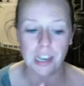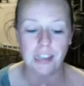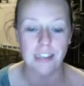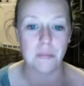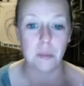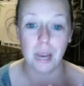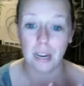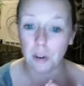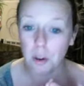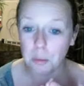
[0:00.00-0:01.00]

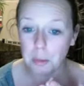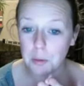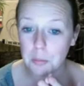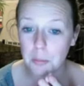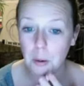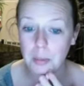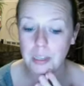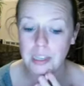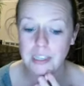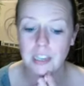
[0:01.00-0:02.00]
antimicrobial
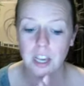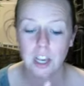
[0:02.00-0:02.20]
properties.